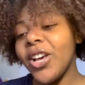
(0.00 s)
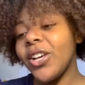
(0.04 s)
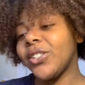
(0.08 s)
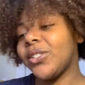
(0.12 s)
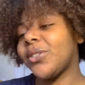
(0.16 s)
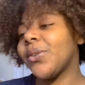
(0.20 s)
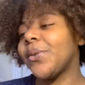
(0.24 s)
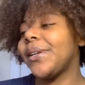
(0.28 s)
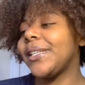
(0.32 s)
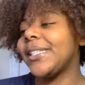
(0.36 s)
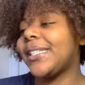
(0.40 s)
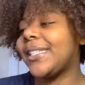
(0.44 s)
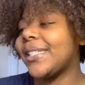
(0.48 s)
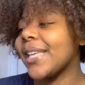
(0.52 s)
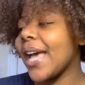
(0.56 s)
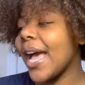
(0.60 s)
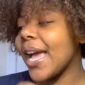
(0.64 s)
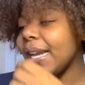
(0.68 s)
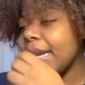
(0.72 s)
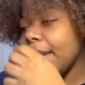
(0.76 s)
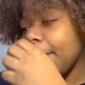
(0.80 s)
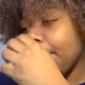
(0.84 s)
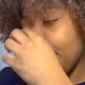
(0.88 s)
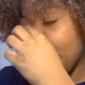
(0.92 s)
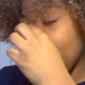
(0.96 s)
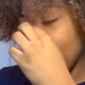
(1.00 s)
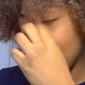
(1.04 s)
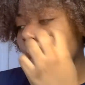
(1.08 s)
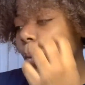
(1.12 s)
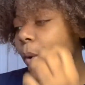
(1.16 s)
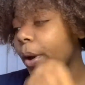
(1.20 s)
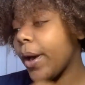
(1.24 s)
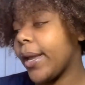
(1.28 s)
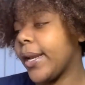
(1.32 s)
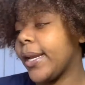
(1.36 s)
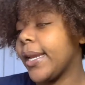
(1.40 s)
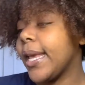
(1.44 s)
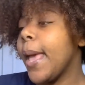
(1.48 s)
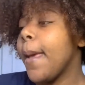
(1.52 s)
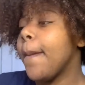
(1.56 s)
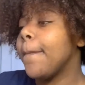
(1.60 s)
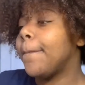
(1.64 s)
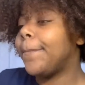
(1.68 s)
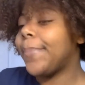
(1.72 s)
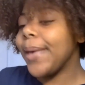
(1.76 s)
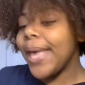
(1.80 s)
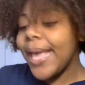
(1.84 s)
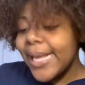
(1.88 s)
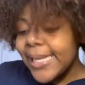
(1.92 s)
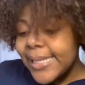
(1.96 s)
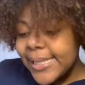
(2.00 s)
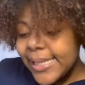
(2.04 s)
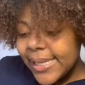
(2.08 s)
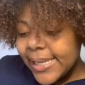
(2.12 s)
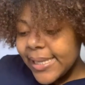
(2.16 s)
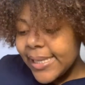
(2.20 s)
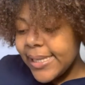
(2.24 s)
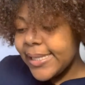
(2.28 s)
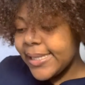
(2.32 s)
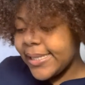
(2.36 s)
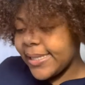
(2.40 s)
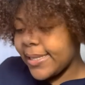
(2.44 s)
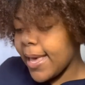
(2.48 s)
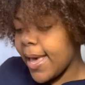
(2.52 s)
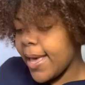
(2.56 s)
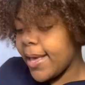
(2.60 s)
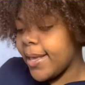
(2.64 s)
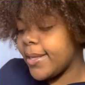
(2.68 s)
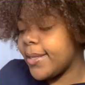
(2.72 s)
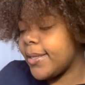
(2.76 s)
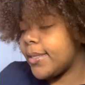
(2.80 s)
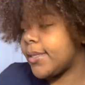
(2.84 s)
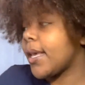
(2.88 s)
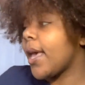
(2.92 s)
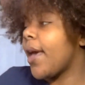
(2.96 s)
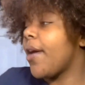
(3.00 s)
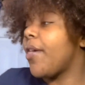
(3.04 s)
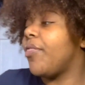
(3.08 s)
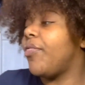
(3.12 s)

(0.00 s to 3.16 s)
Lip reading: So in sign number 1, basically says